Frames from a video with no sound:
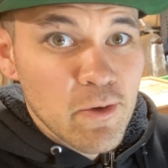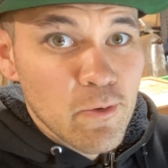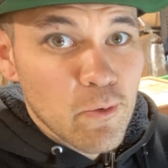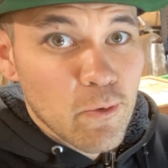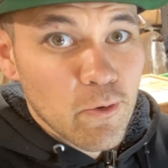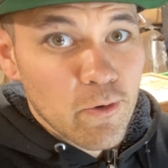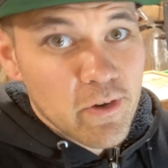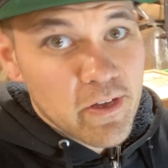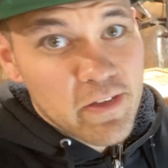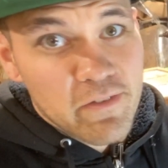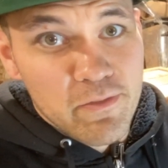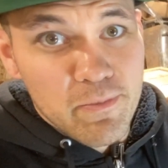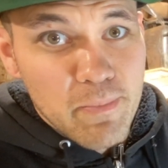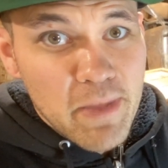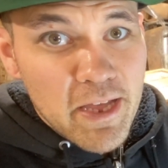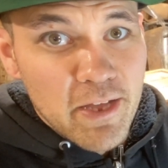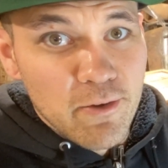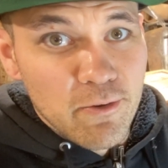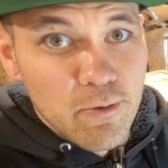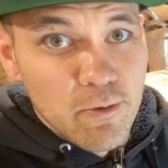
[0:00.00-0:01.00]
or even
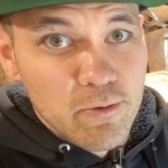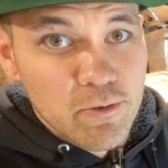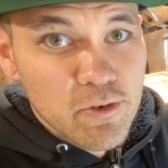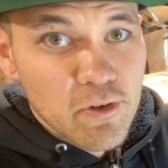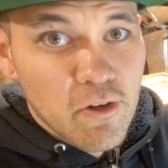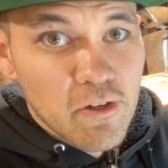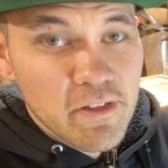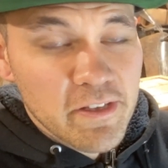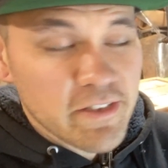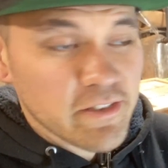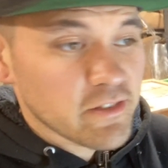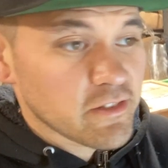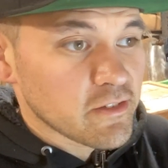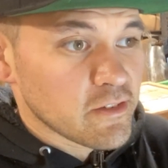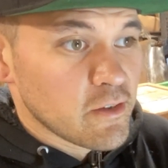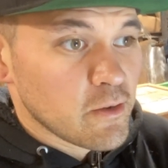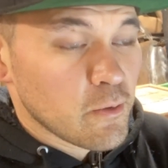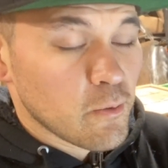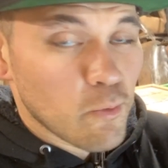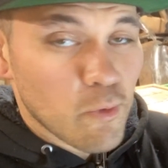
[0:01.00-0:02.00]
make your own dollies,
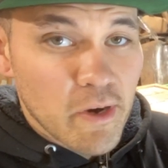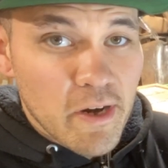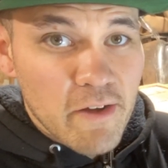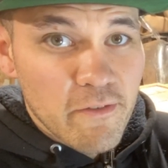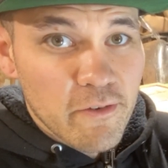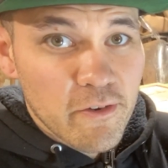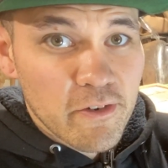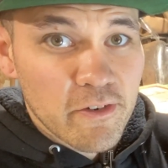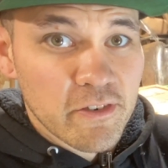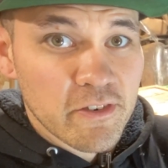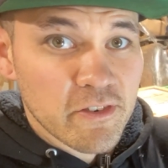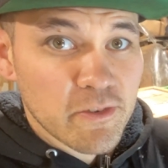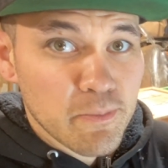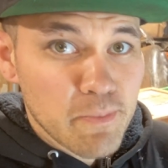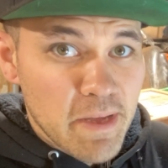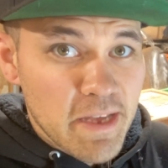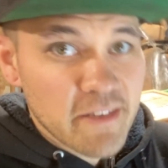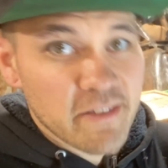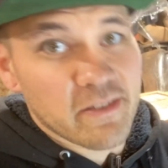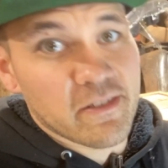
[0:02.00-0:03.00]
whatever, to
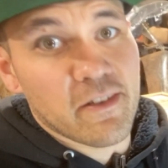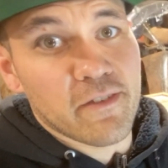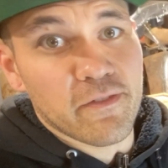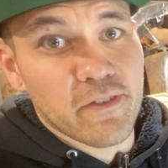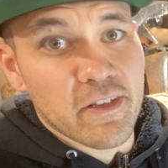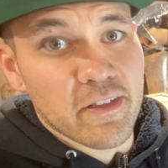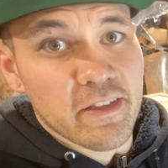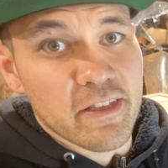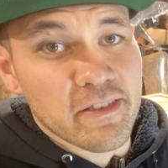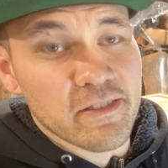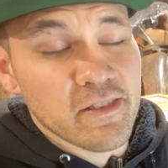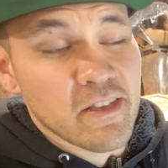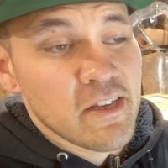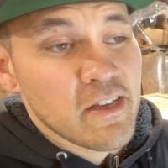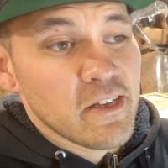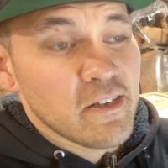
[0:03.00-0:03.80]
make stuff like this.